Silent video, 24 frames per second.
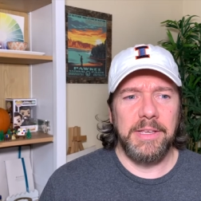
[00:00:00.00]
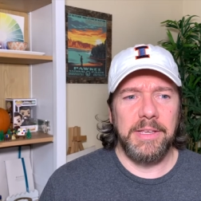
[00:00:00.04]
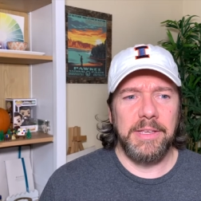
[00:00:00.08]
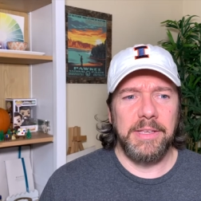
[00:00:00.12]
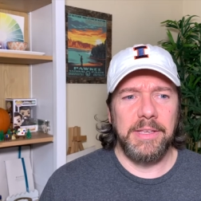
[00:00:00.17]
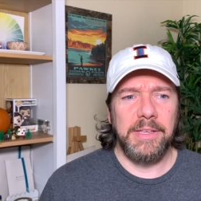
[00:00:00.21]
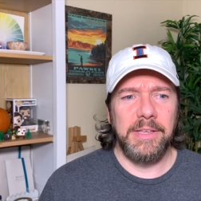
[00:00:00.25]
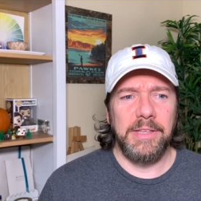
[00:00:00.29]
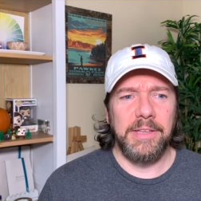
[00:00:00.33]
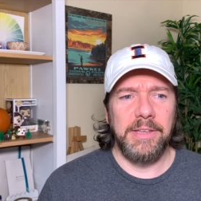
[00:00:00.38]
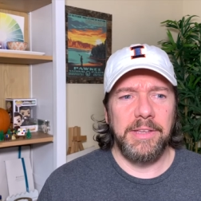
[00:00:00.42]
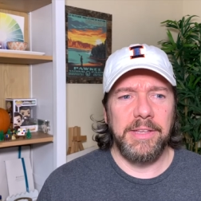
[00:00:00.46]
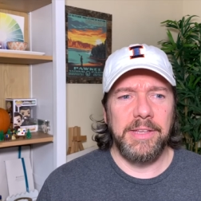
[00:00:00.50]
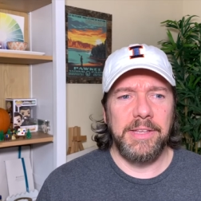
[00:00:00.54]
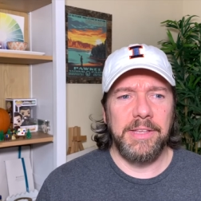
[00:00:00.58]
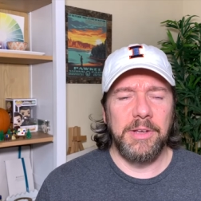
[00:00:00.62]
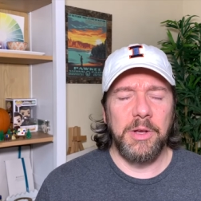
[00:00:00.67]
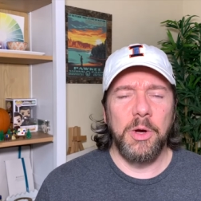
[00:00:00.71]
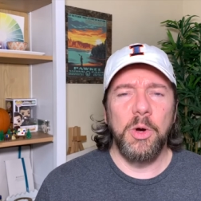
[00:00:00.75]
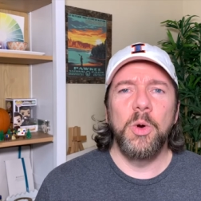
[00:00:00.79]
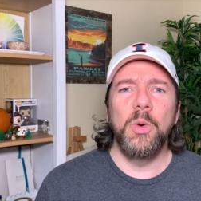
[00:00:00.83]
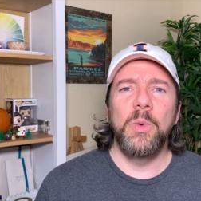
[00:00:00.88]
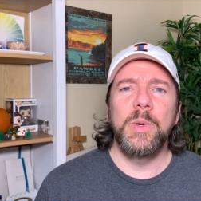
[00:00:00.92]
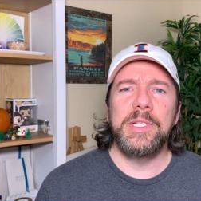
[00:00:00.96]
you
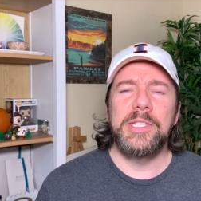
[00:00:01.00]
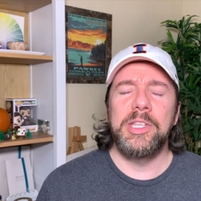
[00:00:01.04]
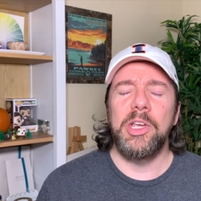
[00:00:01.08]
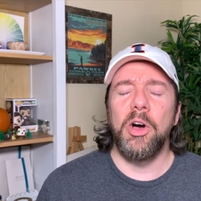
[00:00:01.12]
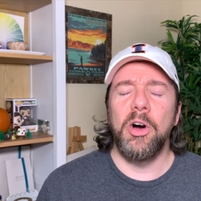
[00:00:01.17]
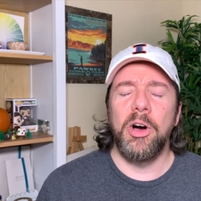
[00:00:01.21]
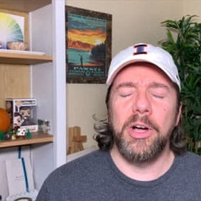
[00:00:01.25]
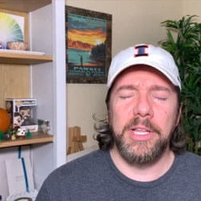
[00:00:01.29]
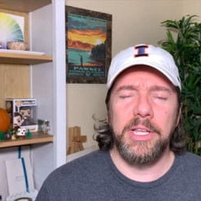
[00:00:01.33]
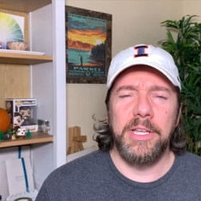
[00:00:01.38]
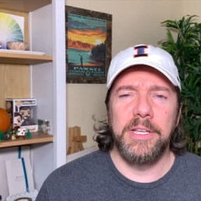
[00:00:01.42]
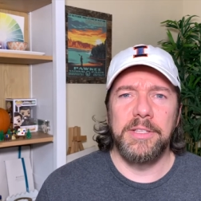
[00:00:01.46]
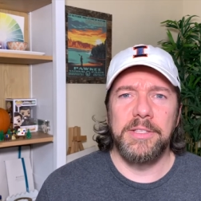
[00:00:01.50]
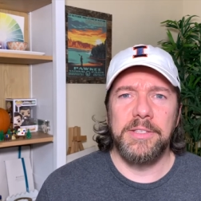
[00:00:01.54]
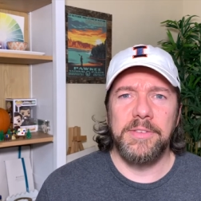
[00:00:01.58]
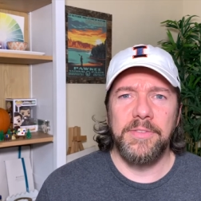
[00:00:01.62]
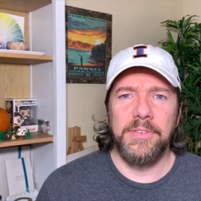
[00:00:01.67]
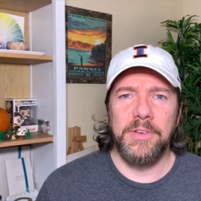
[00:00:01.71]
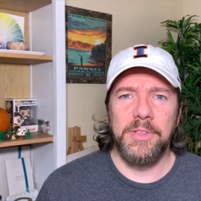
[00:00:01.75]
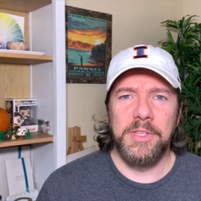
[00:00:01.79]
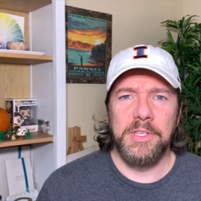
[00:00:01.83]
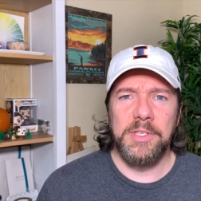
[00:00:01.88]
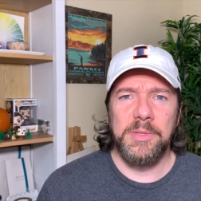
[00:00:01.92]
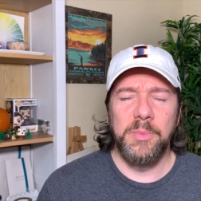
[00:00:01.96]
know, who was the audience
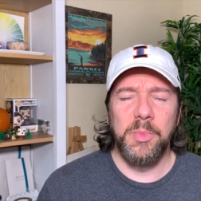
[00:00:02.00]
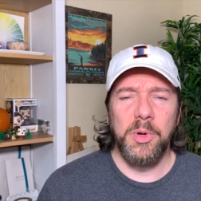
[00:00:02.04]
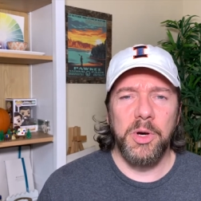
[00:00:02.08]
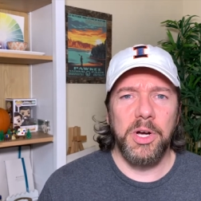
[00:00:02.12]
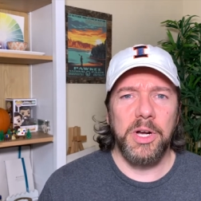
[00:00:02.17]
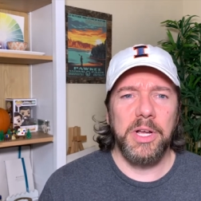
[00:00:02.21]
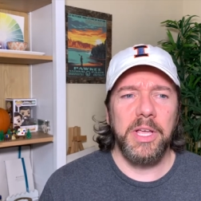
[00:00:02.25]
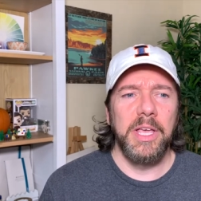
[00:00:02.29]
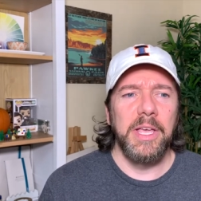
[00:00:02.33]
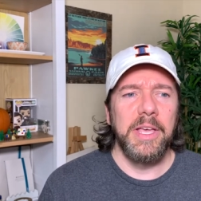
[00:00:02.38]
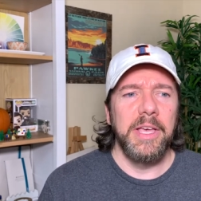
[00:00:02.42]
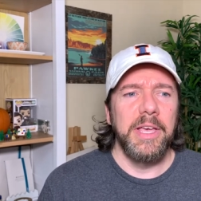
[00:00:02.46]
for this book?